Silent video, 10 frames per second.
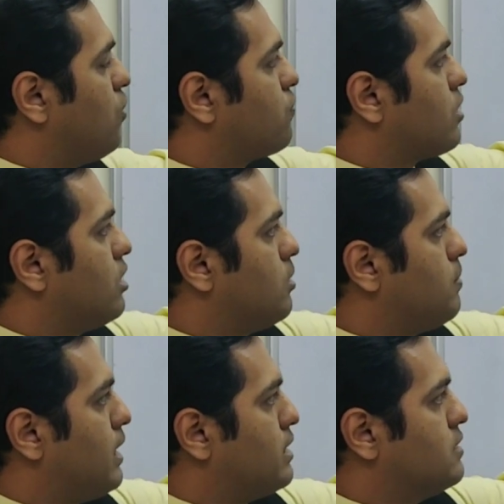of
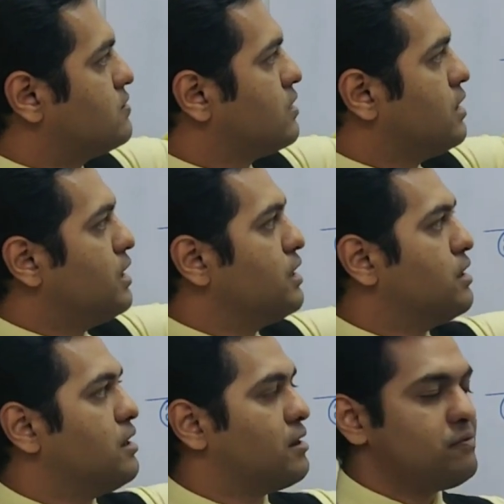colorblindness in
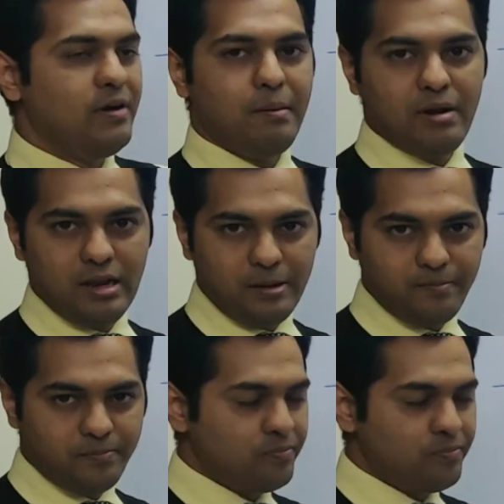her family.